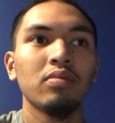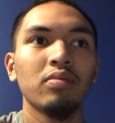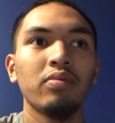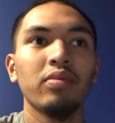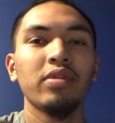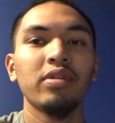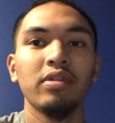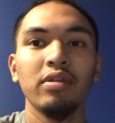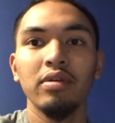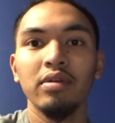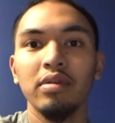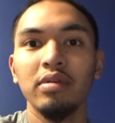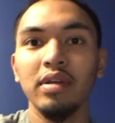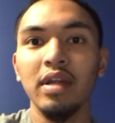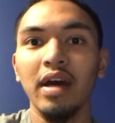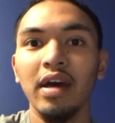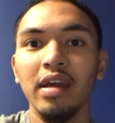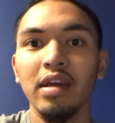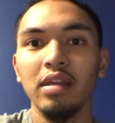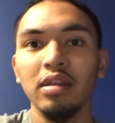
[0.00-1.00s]
with your
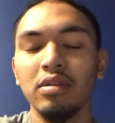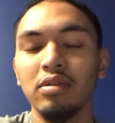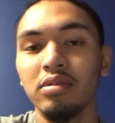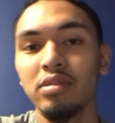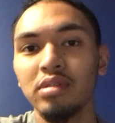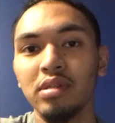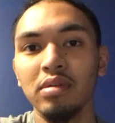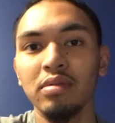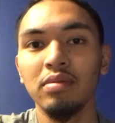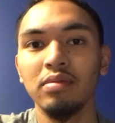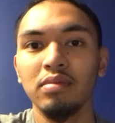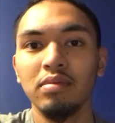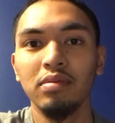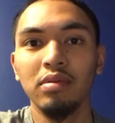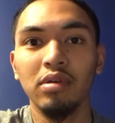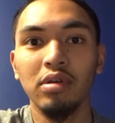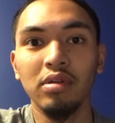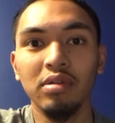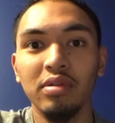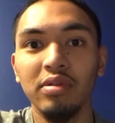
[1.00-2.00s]
diet, and
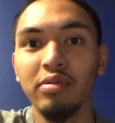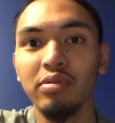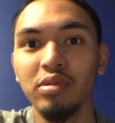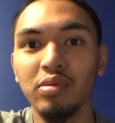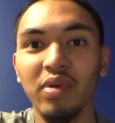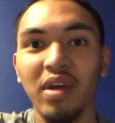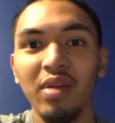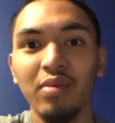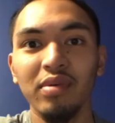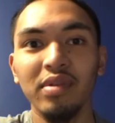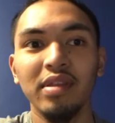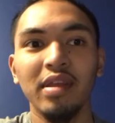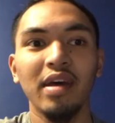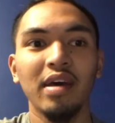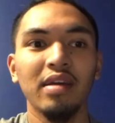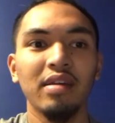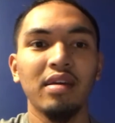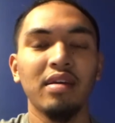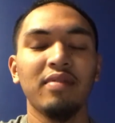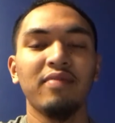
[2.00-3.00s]
you can lose weight with
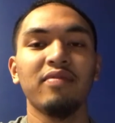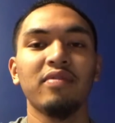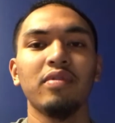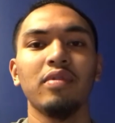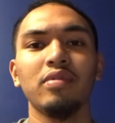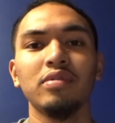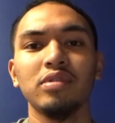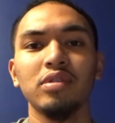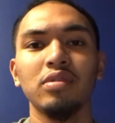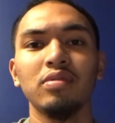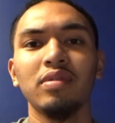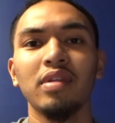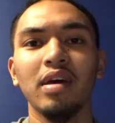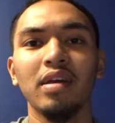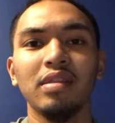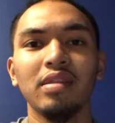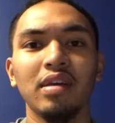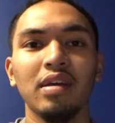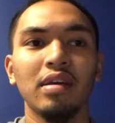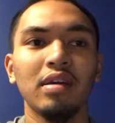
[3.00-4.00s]
that. And for those of you
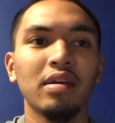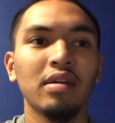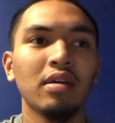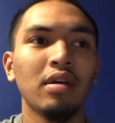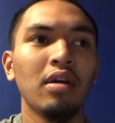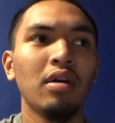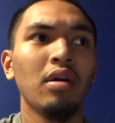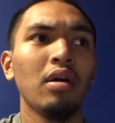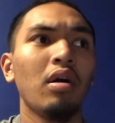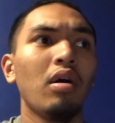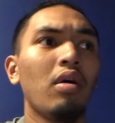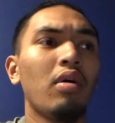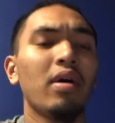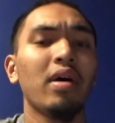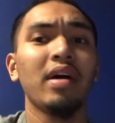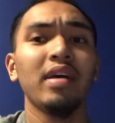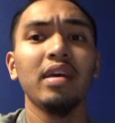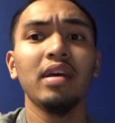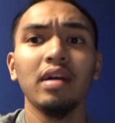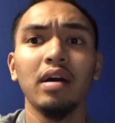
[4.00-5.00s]
that think,
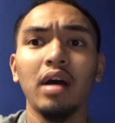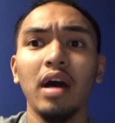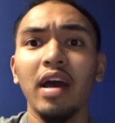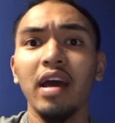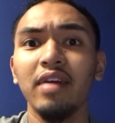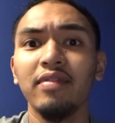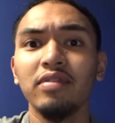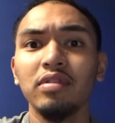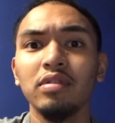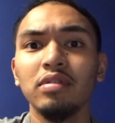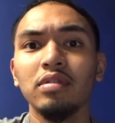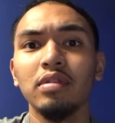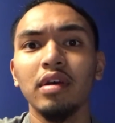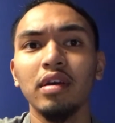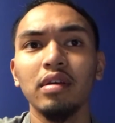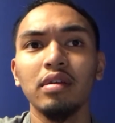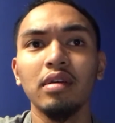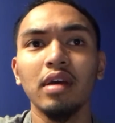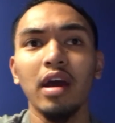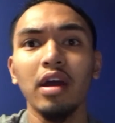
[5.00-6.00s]
oh yeah, I
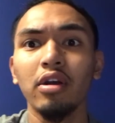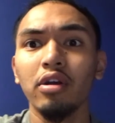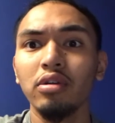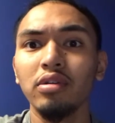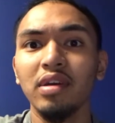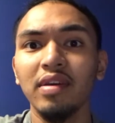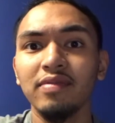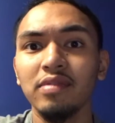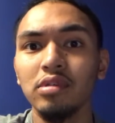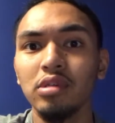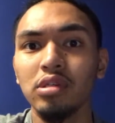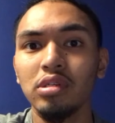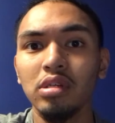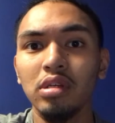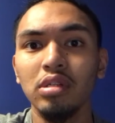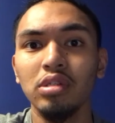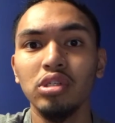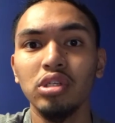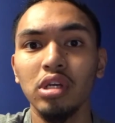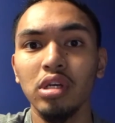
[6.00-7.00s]
heard you have to just
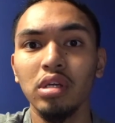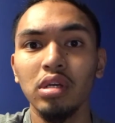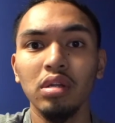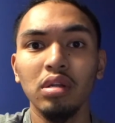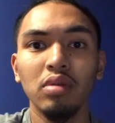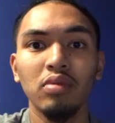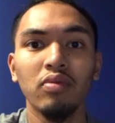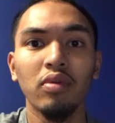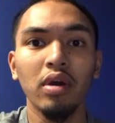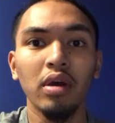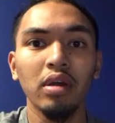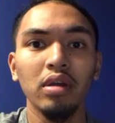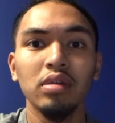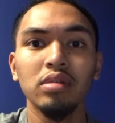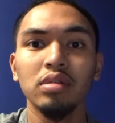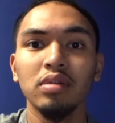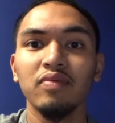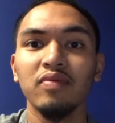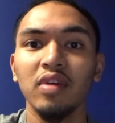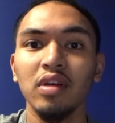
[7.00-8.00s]
eat chicken and
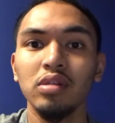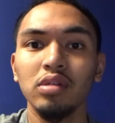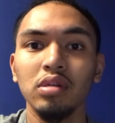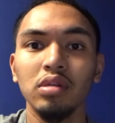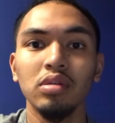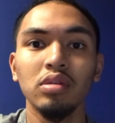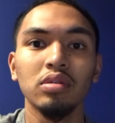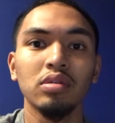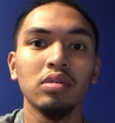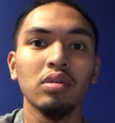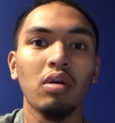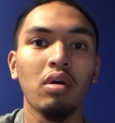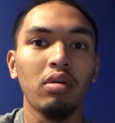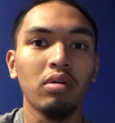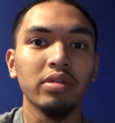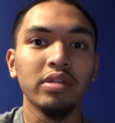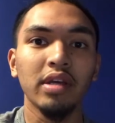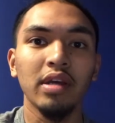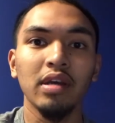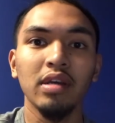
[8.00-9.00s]
rice and veggies
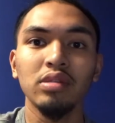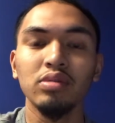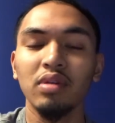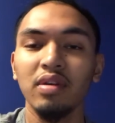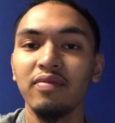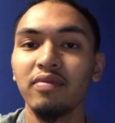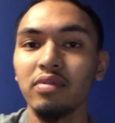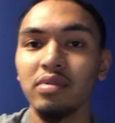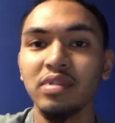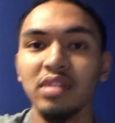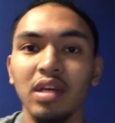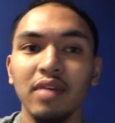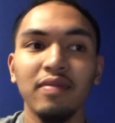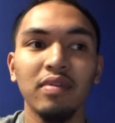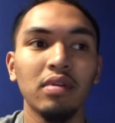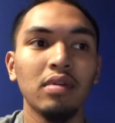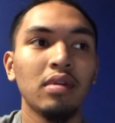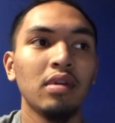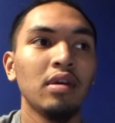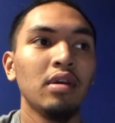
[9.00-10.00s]
all day
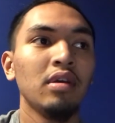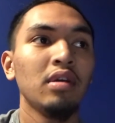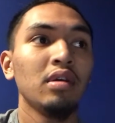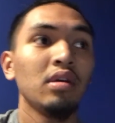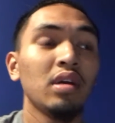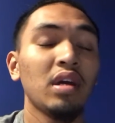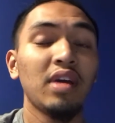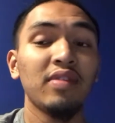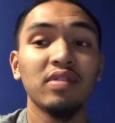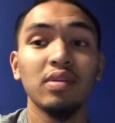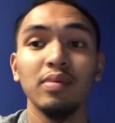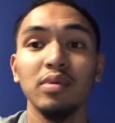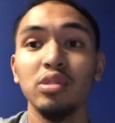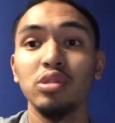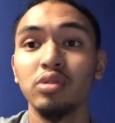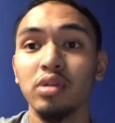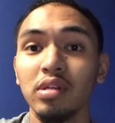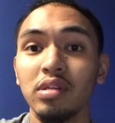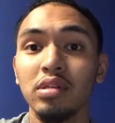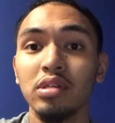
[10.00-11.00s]
24/7, I have to be
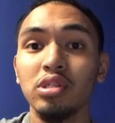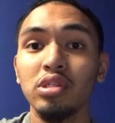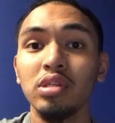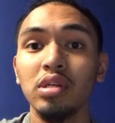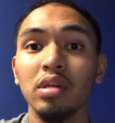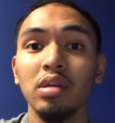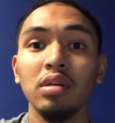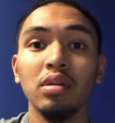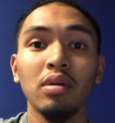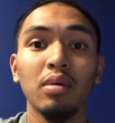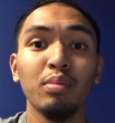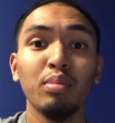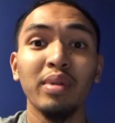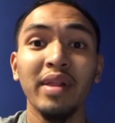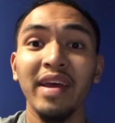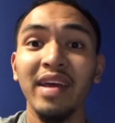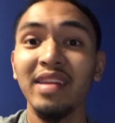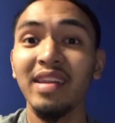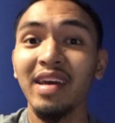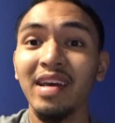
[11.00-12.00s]
strict as shit,
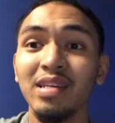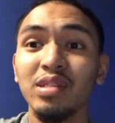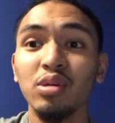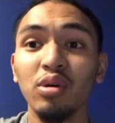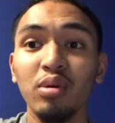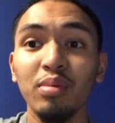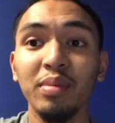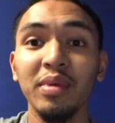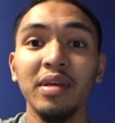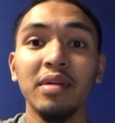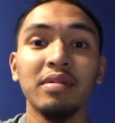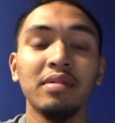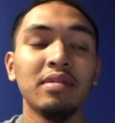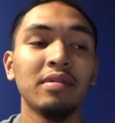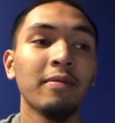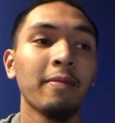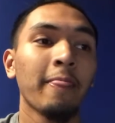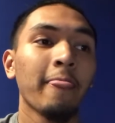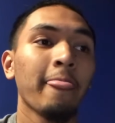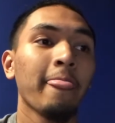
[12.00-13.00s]
bland ass oatmeal,